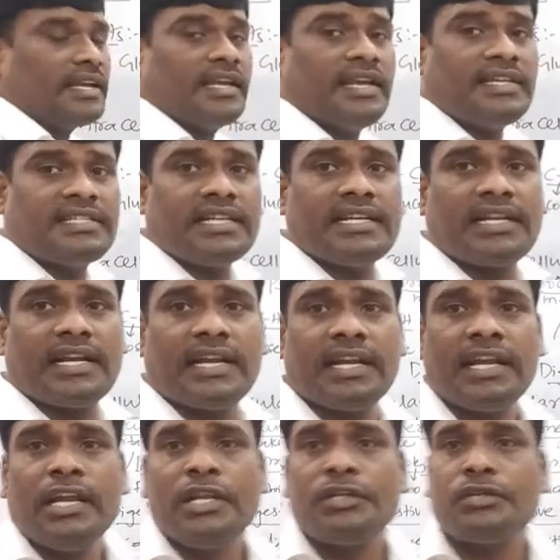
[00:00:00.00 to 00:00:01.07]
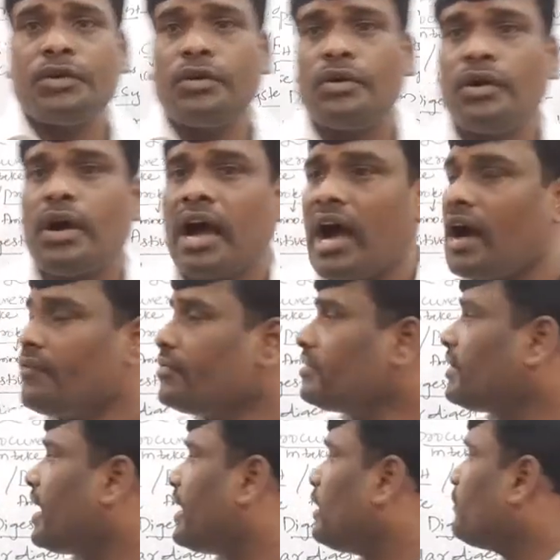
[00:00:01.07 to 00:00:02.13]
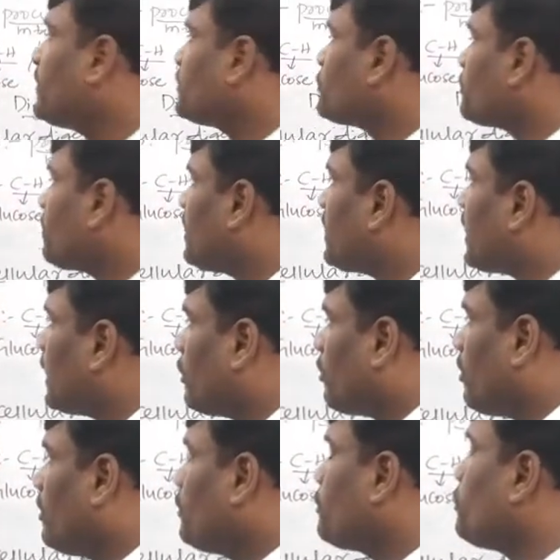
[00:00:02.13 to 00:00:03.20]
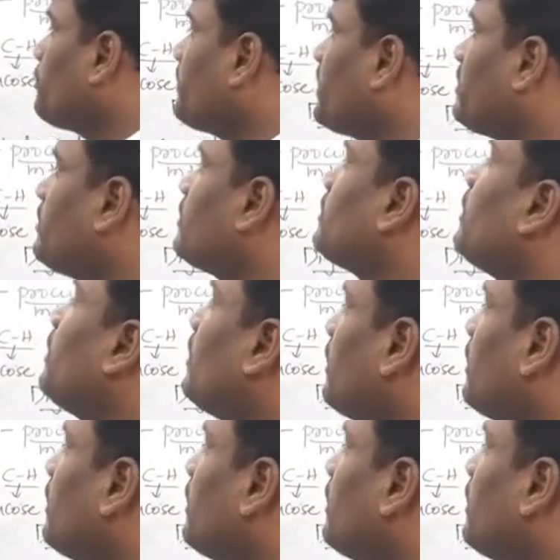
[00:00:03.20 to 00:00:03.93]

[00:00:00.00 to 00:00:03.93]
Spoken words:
isn't it? So our alimentary canal, human